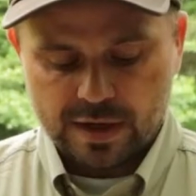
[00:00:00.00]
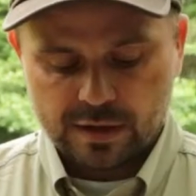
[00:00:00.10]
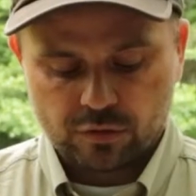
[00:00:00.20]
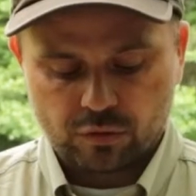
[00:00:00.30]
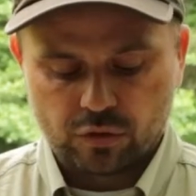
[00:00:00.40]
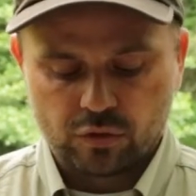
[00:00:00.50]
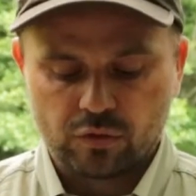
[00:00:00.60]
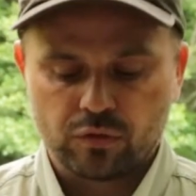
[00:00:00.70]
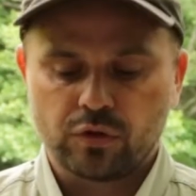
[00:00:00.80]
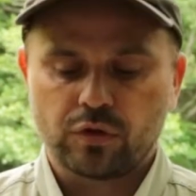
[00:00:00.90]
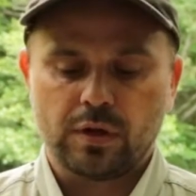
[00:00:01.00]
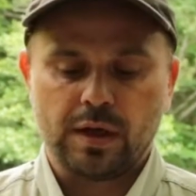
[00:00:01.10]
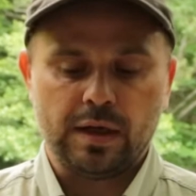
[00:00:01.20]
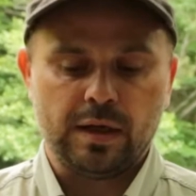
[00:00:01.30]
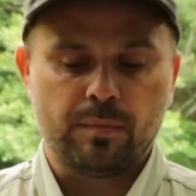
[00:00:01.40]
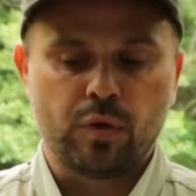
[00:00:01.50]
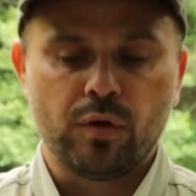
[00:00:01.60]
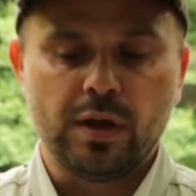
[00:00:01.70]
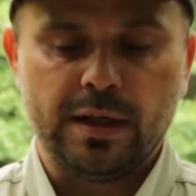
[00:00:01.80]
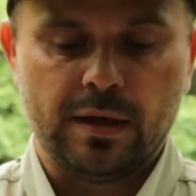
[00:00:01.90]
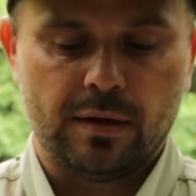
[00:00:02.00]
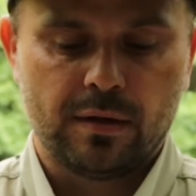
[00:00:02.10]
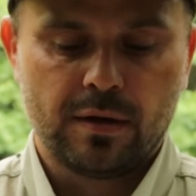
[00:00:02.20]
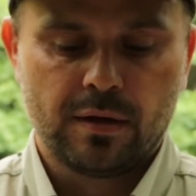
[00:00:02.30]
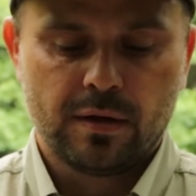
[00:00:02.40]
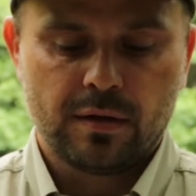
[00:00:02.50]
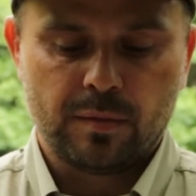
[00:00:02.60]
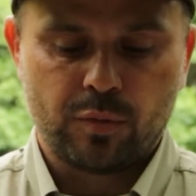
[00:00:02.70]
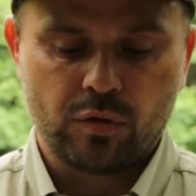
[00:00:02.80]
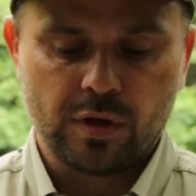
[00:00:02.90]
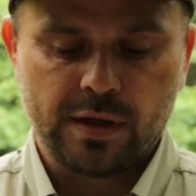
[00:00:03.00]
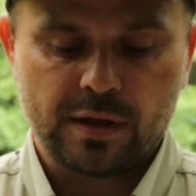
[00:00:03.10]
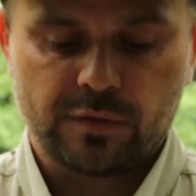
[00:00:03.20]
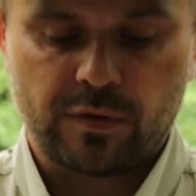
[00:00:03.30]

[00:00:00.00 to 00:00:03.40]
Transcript: like to use a pulley leader. The pulley leaders